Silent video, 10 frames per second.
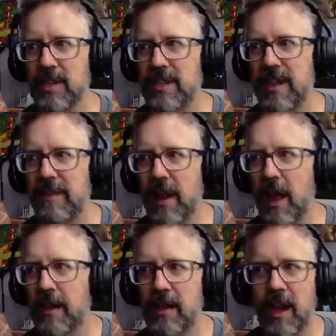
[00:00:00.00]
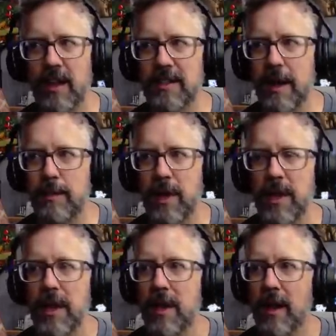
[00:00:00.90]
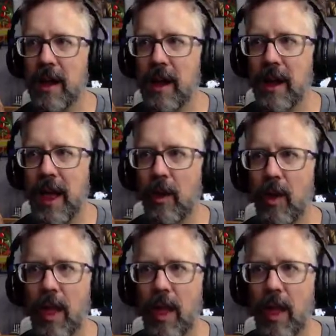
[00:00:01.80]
see if I like the concept at all.